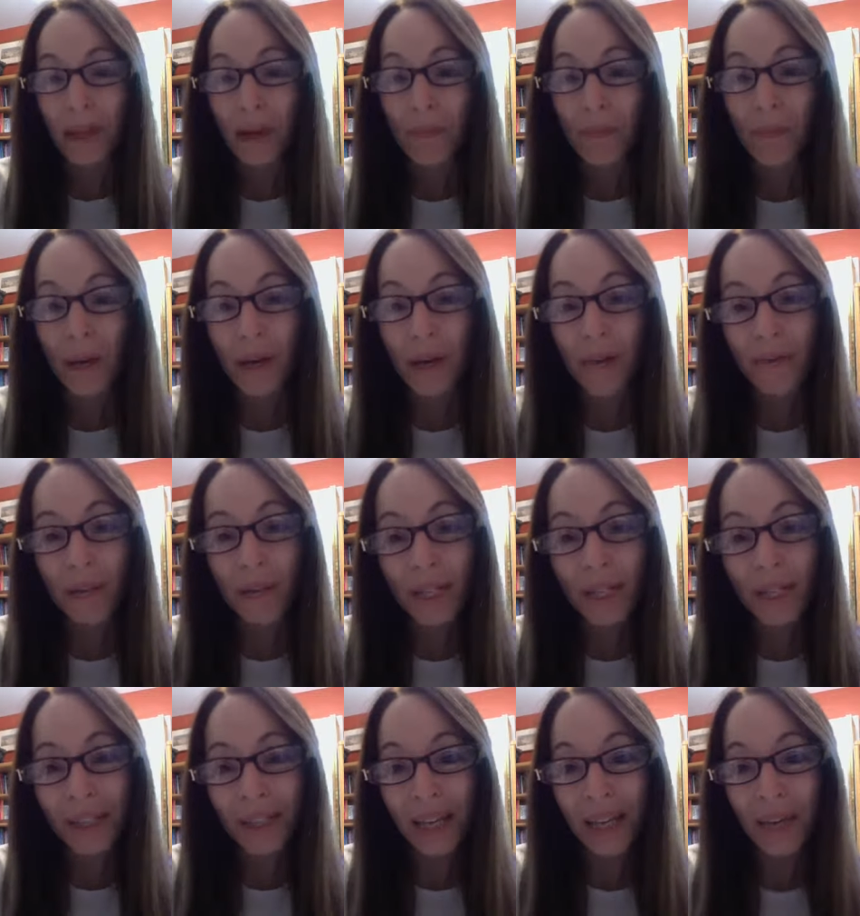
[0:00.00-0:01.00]
but
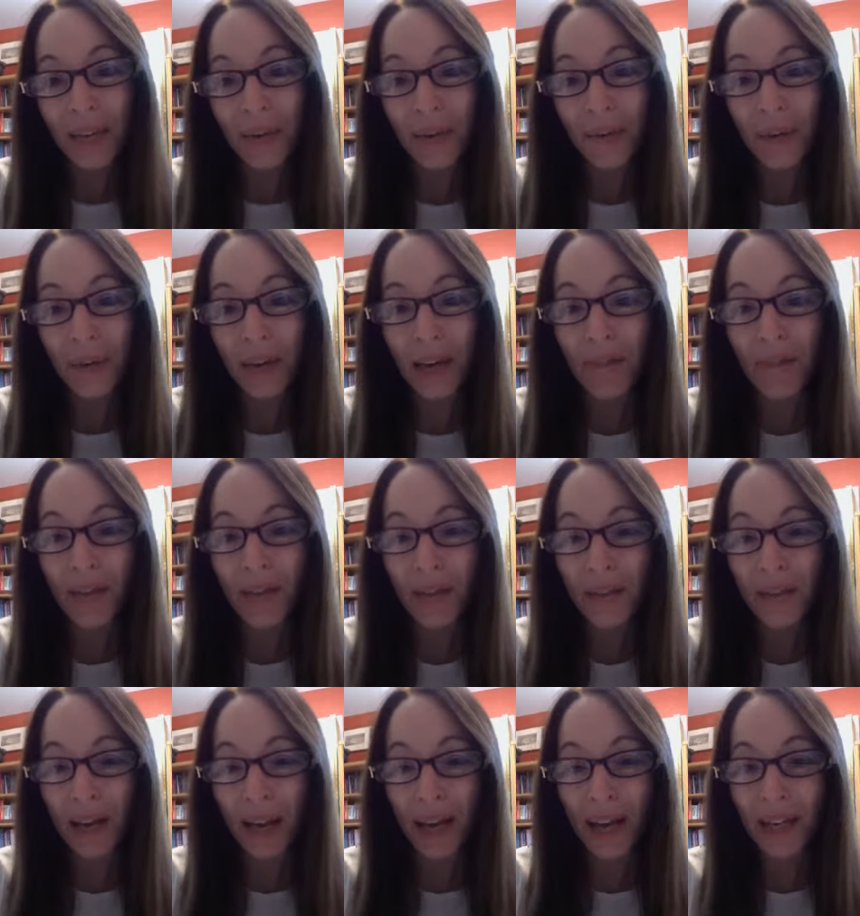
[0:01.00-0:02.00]
recently we have
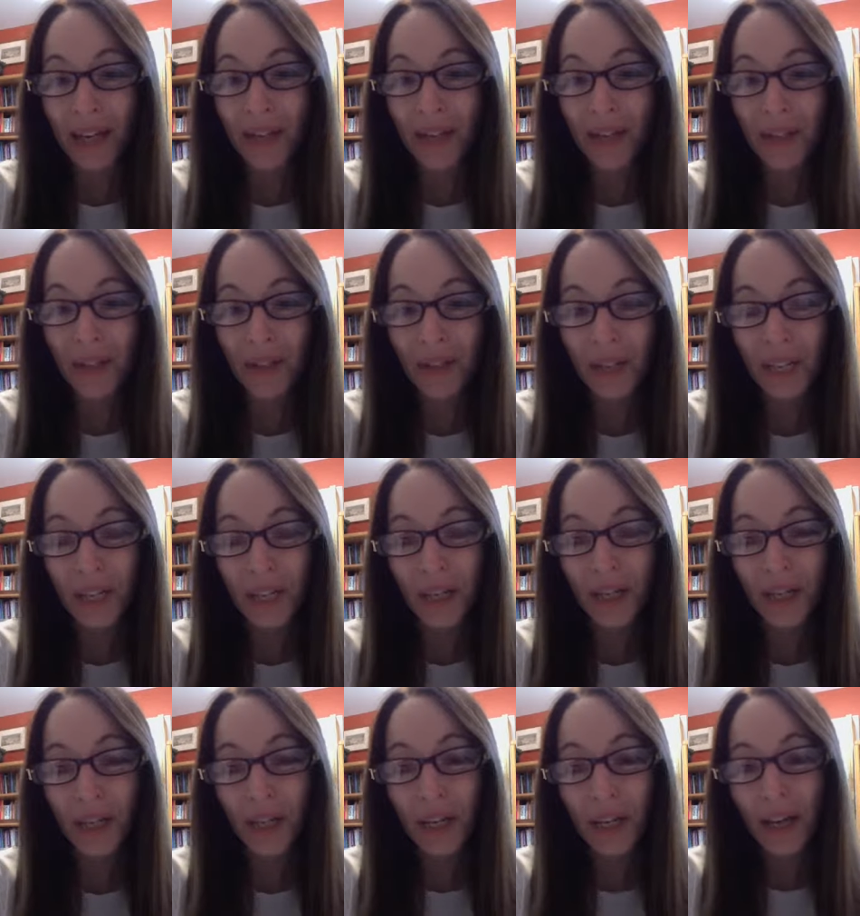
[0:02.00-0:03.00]
decided to
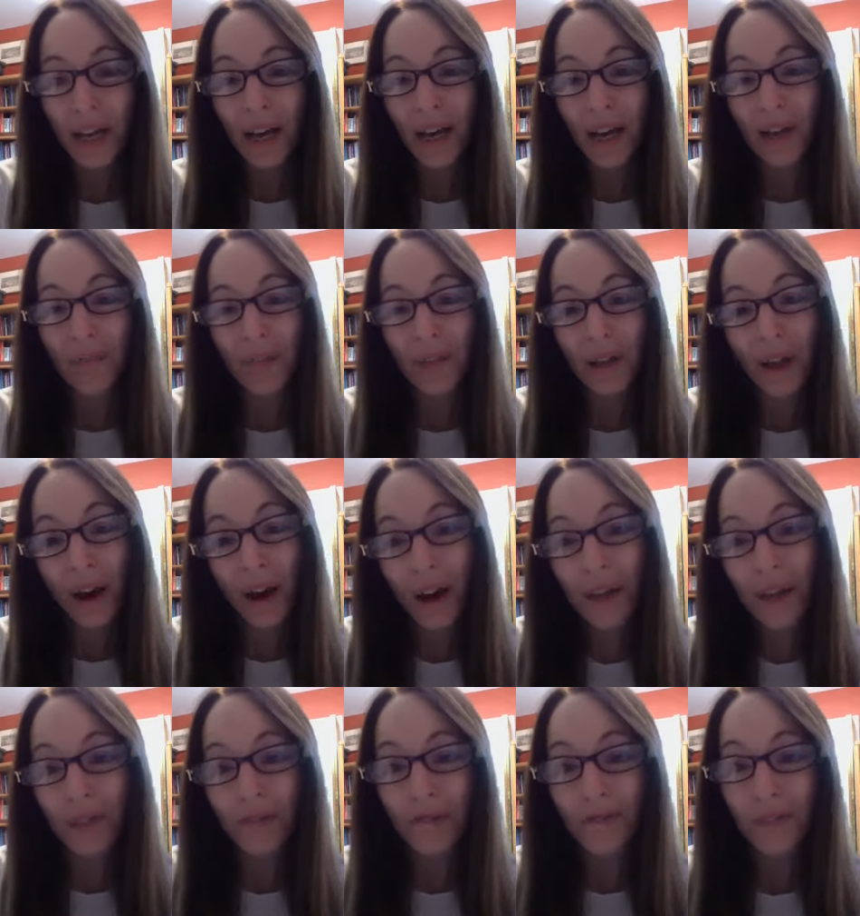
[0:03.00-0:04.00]
teach the
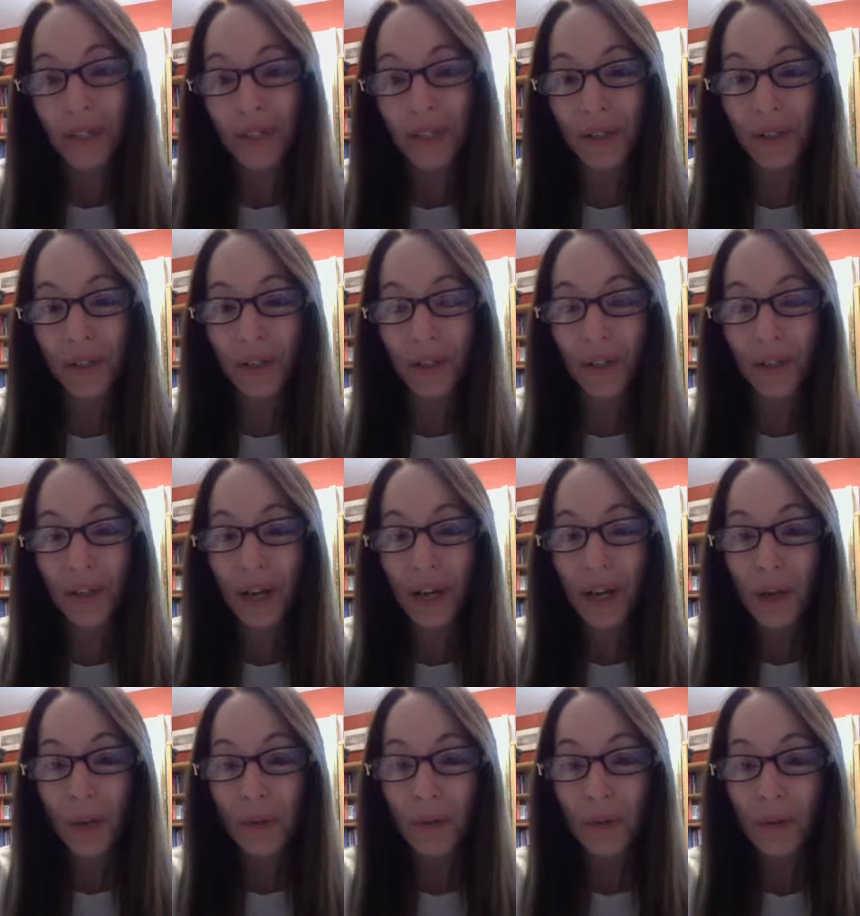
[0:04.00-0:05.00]
art of research
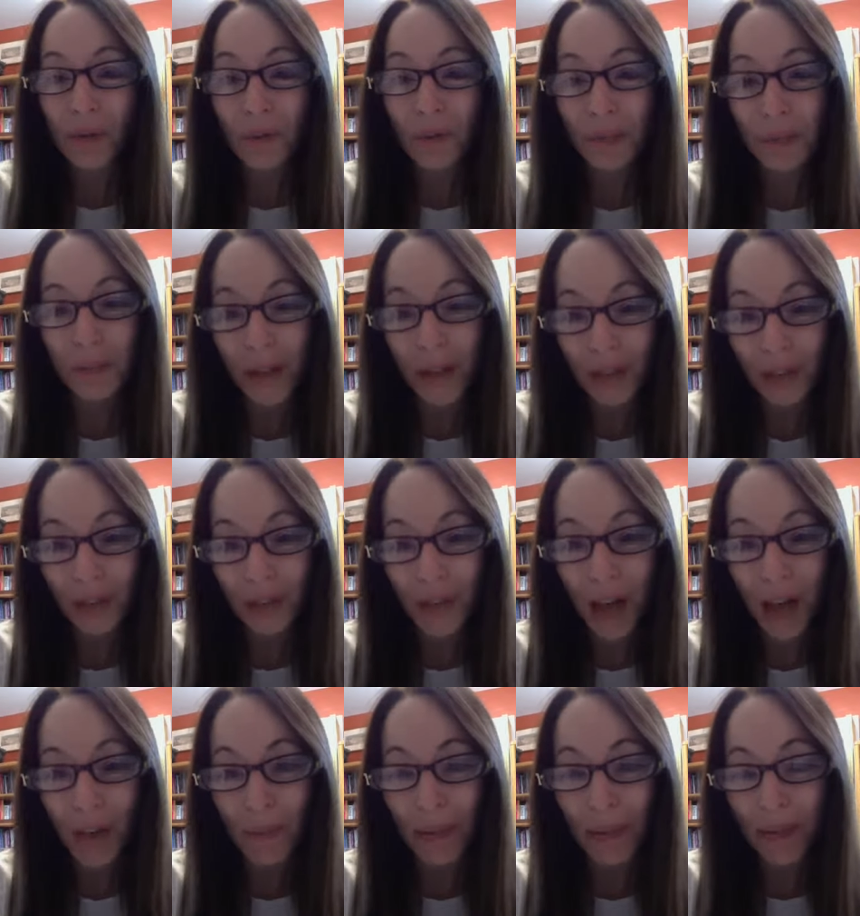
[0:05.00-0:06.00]
through special
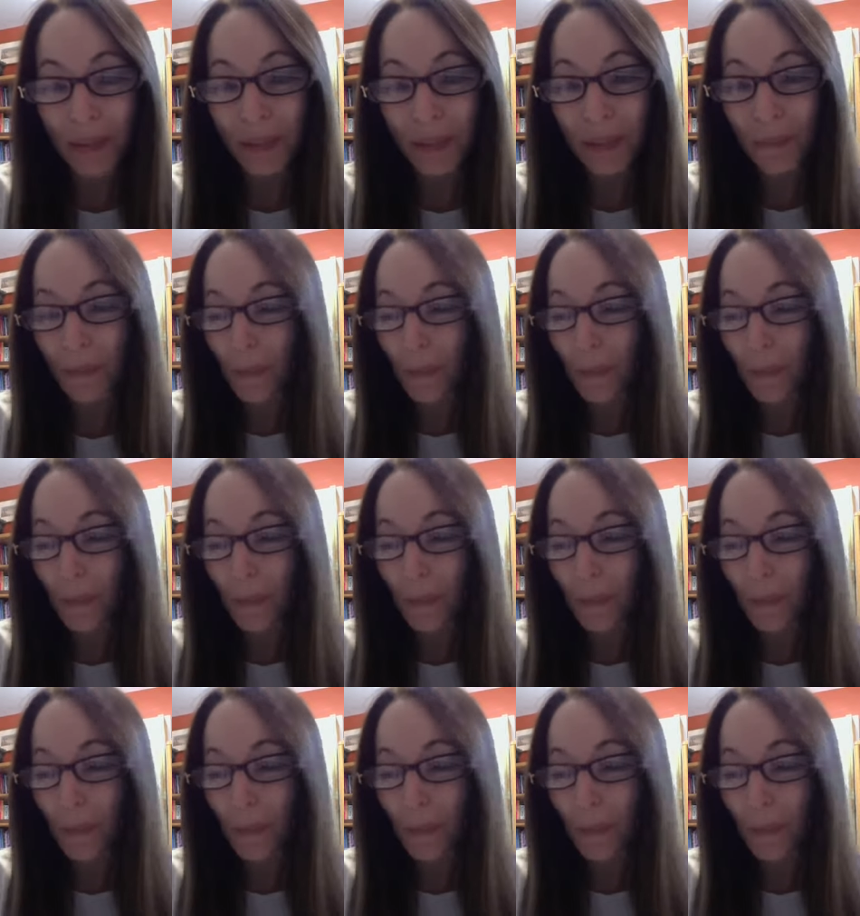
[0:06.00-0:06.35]
topics.